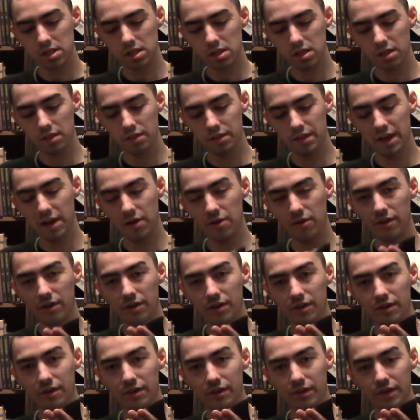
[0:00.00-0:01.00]
Now,
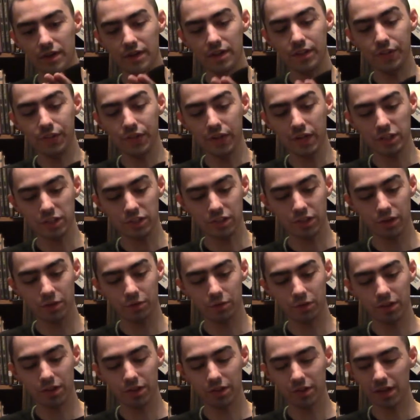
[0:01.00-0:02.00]
in such though,
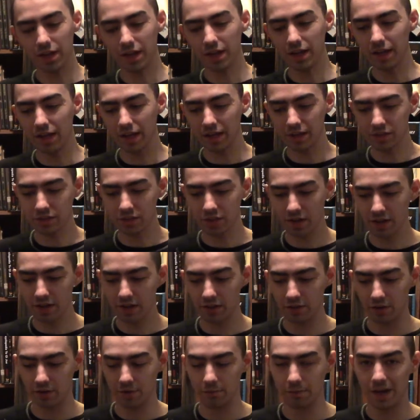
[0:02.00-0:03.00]
this thing actually has
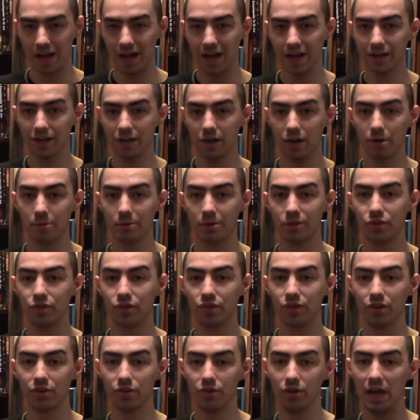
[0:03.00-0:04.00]
some high carbon
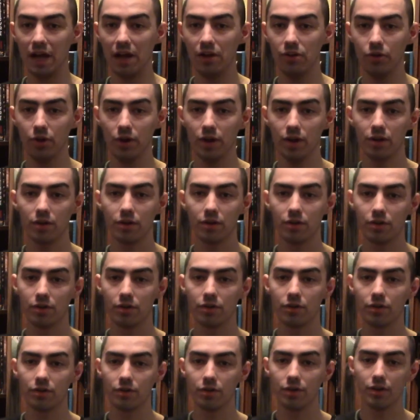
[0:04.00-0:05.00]
steel alloy.
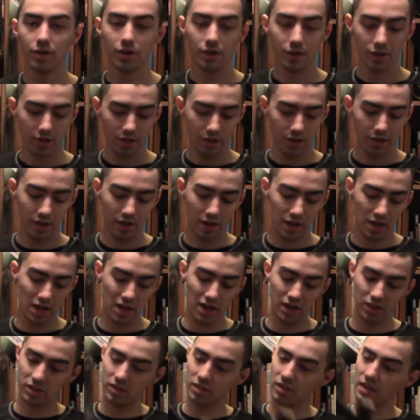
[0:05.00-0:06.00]

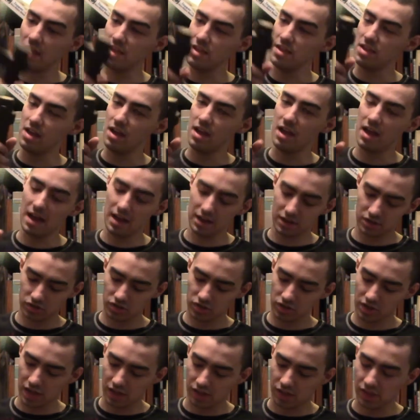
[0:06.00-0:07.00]
It's actually
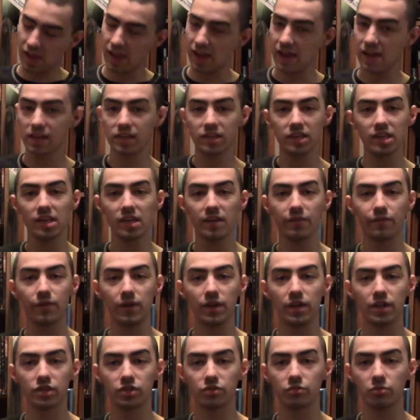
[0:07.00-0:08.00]
got the antique
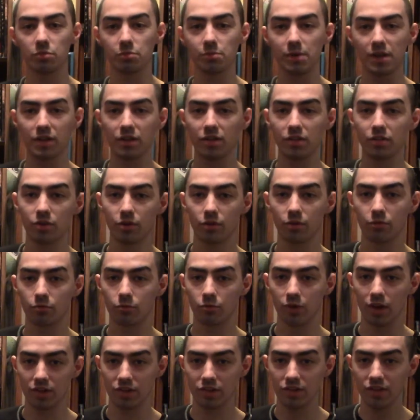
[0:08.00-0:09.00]
finish, which makes it look
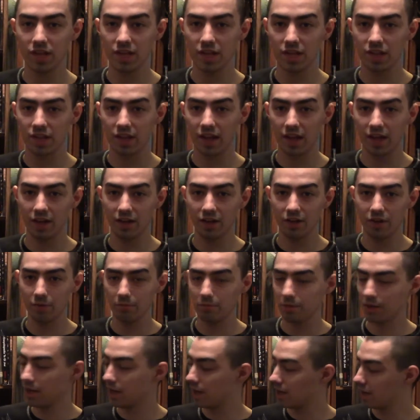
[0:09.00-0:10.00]
rusty as hell,
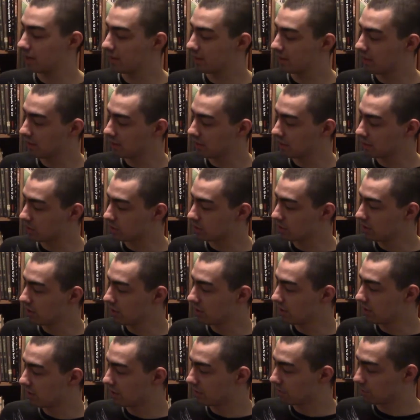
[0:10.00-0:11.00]
but that's actually
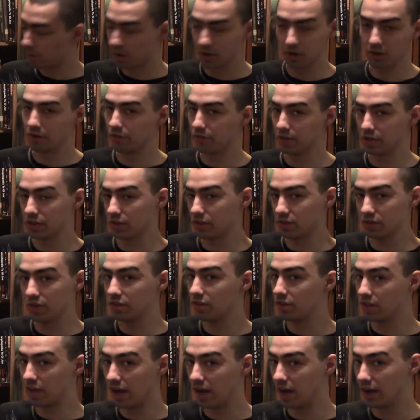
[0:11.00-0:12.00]
just part of its
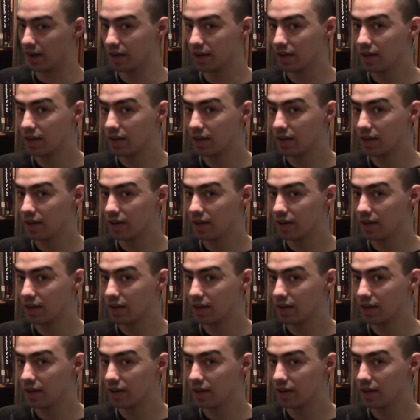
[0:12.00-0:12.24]
design.